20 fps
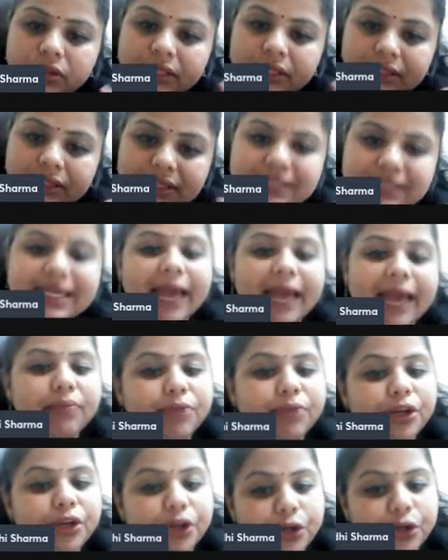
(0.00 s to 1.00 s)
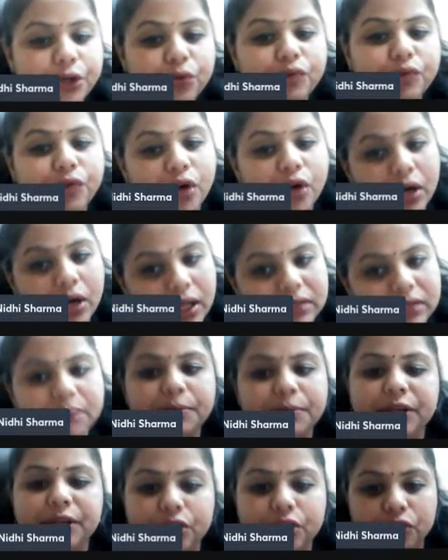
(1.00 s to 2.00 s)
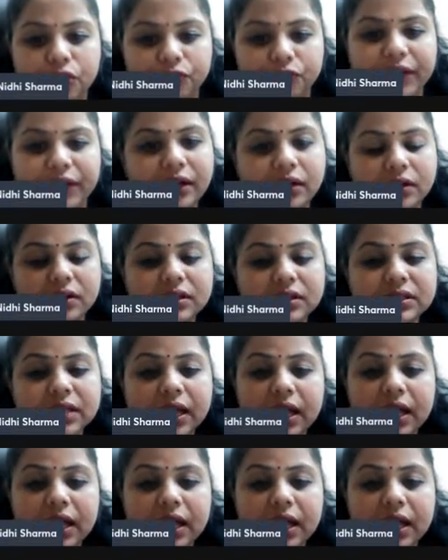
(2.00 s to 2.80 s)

this can be renewed for another period of 10 years.